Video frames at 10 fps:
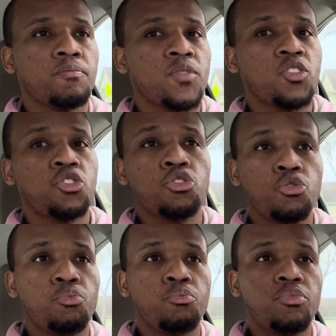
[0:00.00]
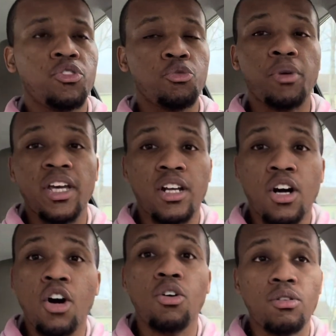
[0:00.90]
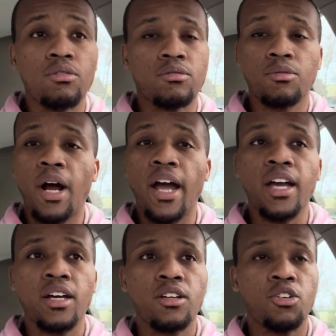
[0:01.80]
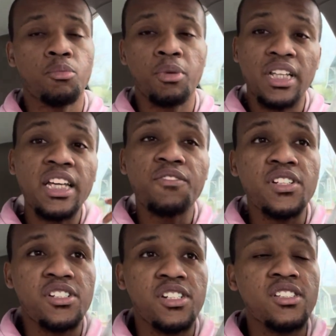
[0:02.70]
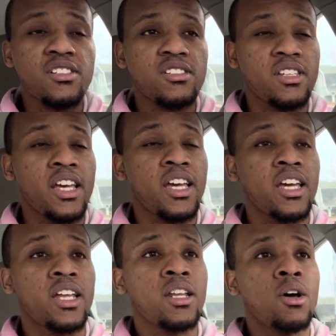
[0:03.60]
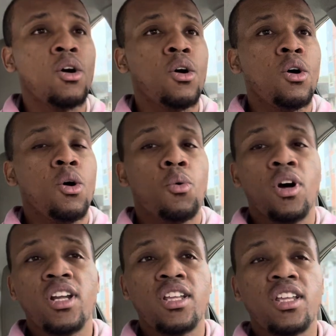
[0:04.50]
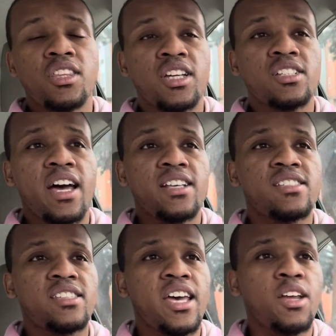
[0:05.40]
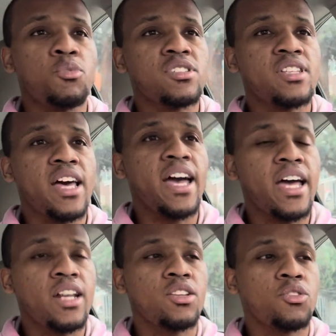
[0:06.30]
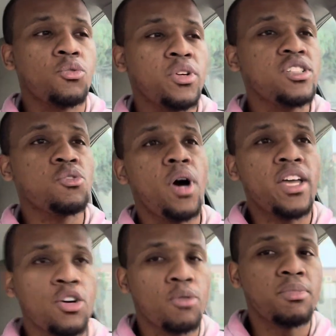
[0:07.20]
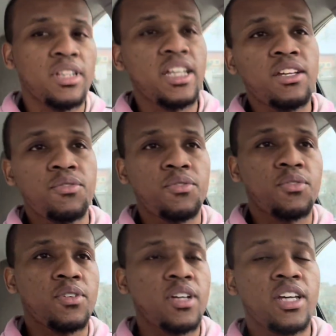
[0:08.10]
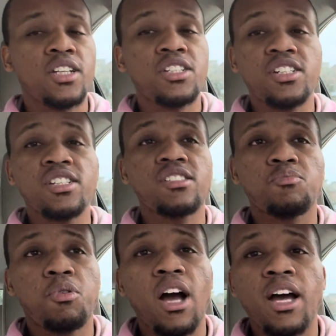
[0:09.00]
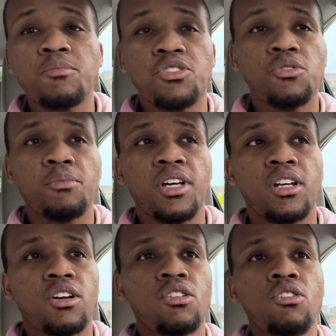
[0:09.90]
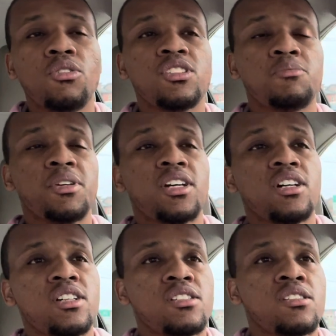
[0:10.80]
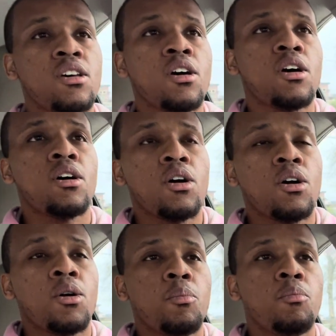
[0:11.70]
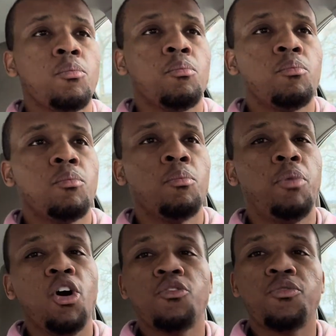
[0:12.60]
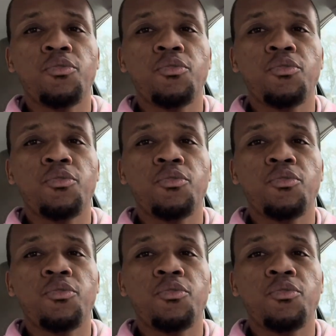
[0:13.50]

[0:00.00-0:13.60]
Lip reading: to be in a cult, right? Your belief in Jesus. And one of the things I said was that the reason why your belief in Jesus primes you to be in a cult is because both